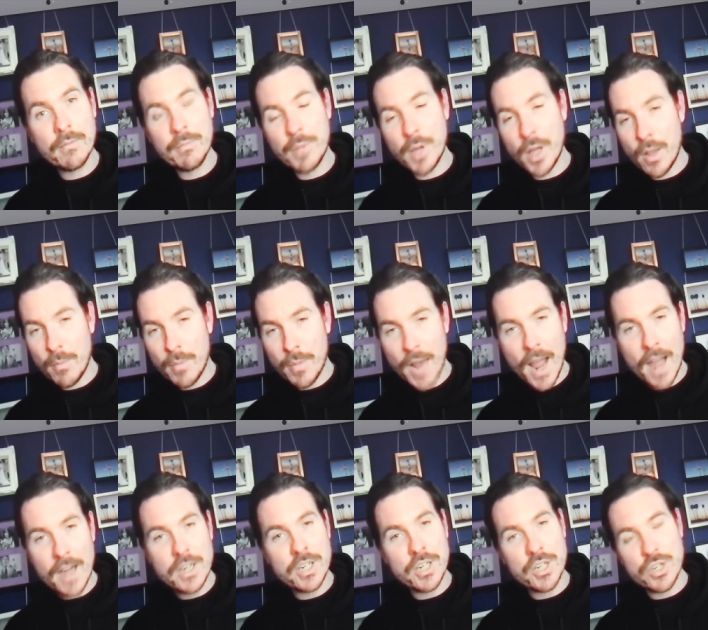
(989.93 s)
But but
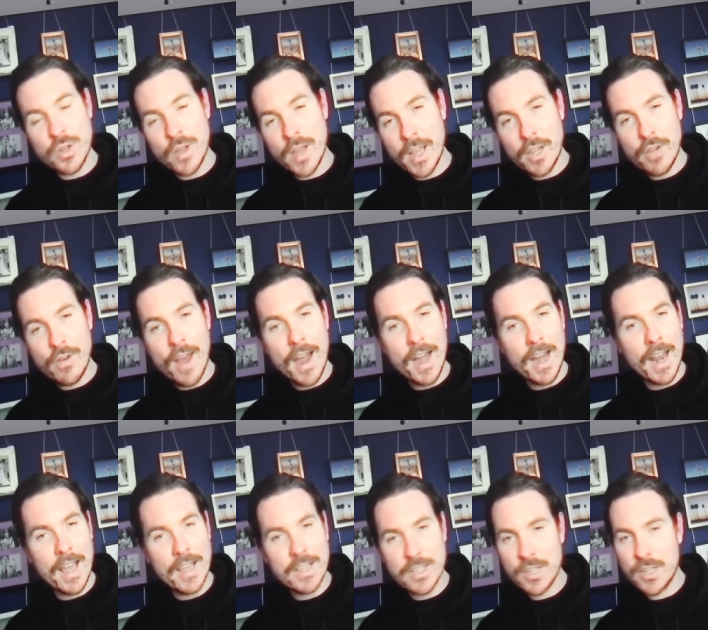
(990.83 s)
actually, as you hit your
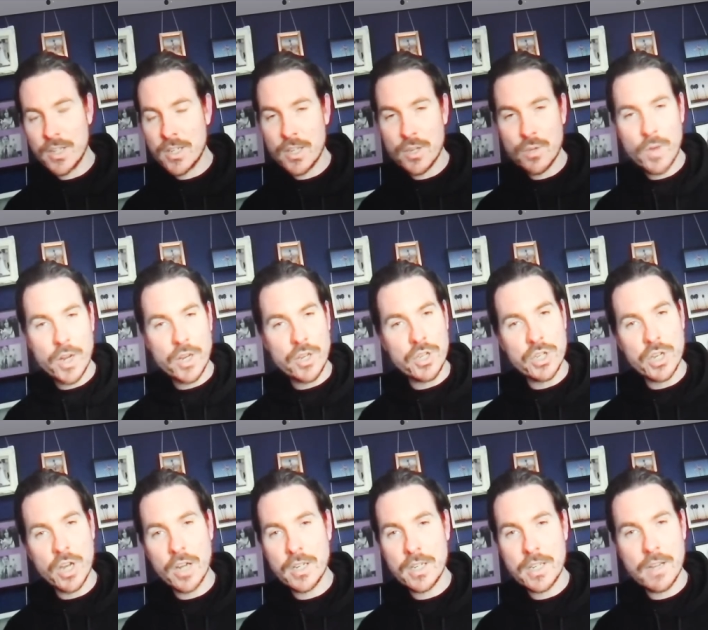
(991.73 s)
adolescence, it's when you
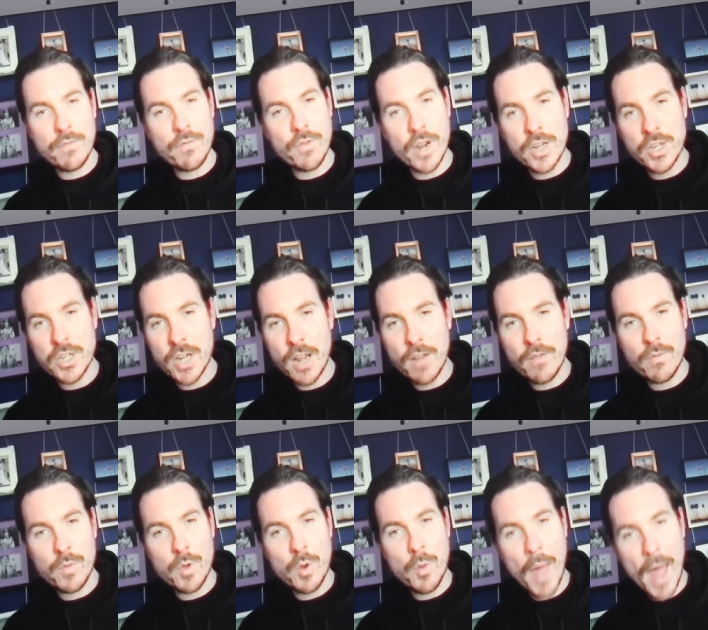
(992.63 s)
start to differentiate
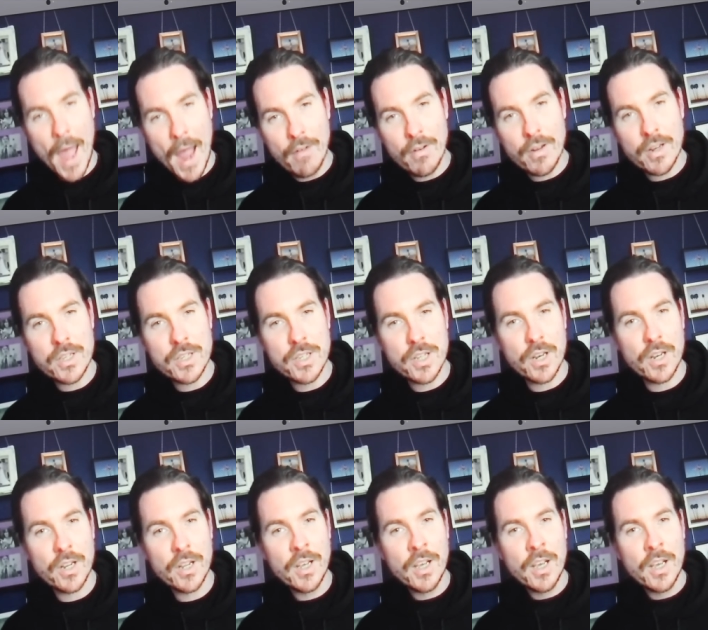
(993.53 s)
from your parents and